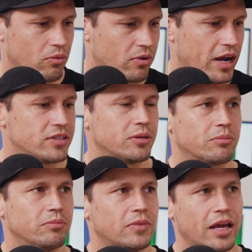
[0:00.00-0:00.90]

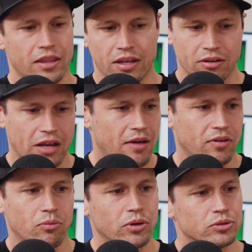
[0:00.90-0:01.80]
racing and then
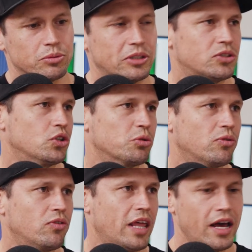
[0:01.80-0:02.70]
having a wheel to be
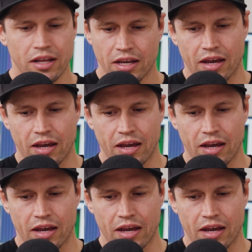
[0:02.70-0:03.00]
suitable for that,